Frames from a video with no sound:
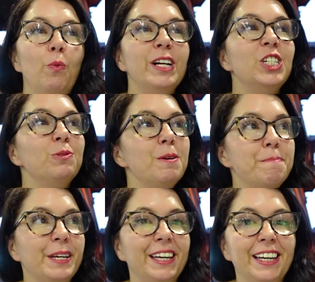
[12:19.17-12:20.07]
which will
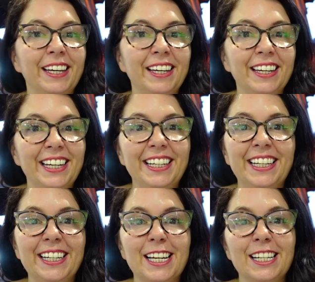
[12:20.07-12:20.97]
be
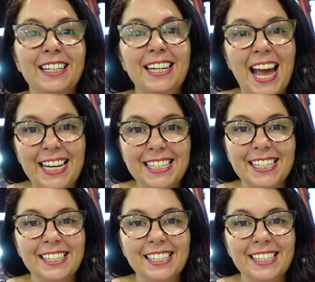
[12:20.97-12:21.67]
eating night